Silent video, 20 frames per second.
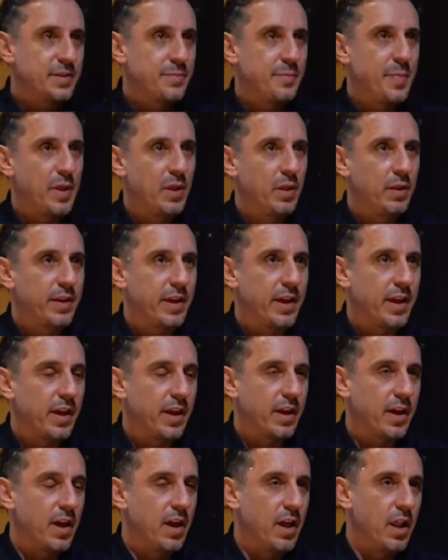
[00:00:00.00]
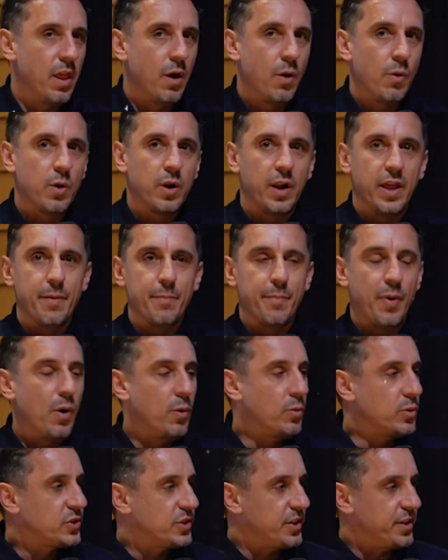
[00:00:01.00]
building locally in
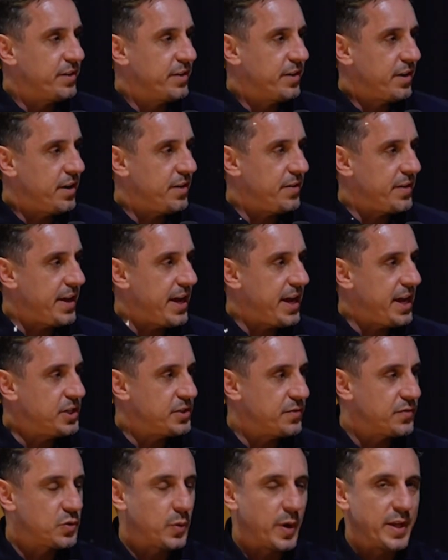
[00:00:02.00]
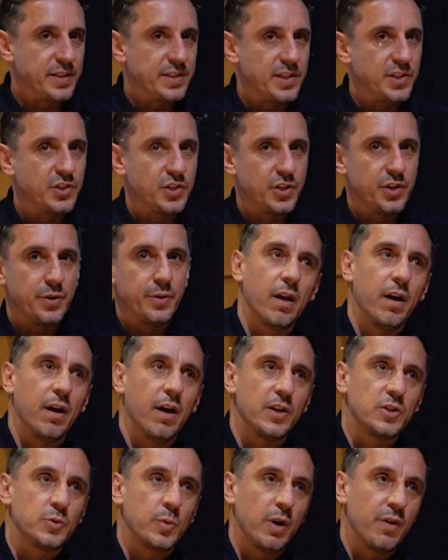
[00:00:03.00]
Bolton at the age of 22, a
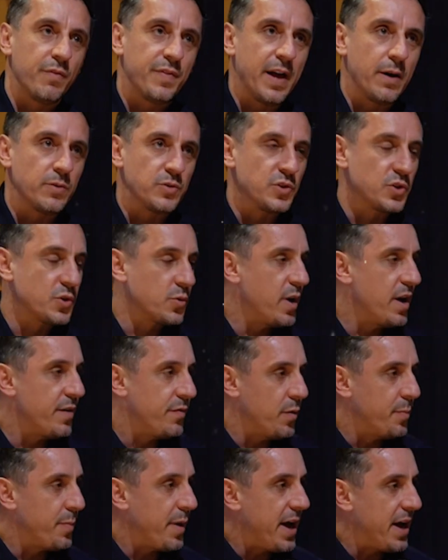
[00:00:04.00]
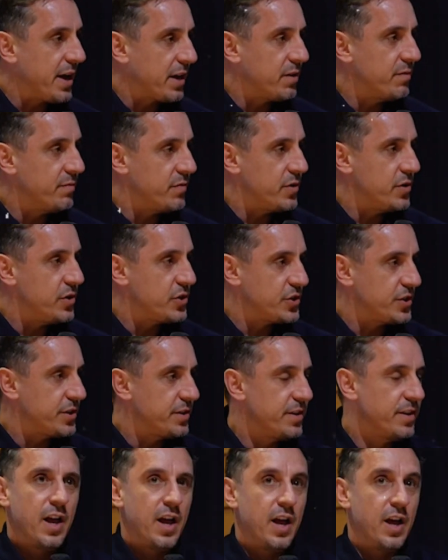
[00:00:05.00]
12,000 square foot barn conversion.
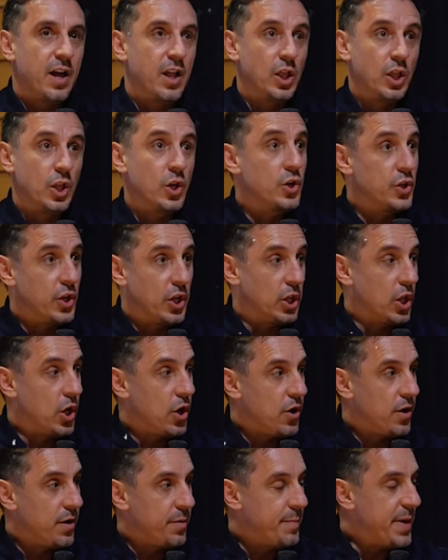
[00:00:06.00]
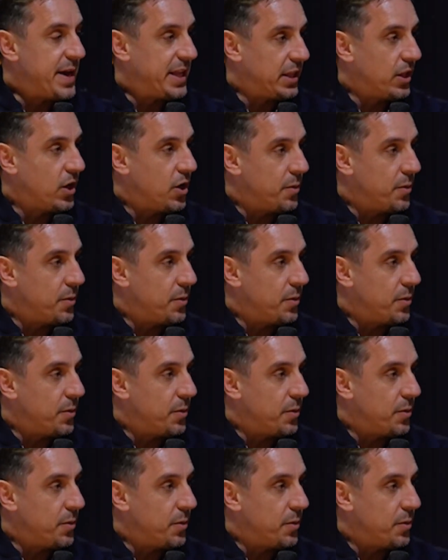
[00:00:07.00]
Learned a lot, made a lot of